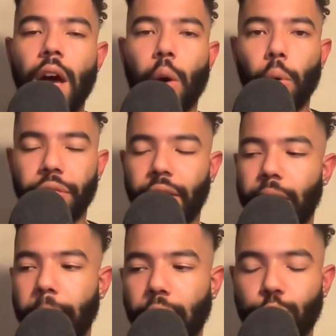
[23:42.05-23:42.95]
on what the
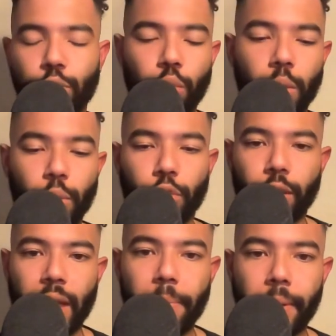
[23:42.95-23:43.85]
D-backs are doing with their
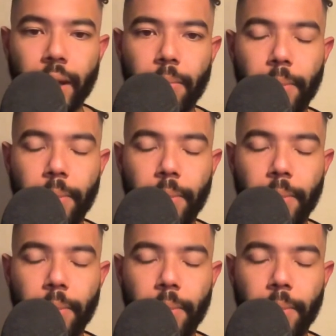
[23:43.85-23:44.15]
game plan.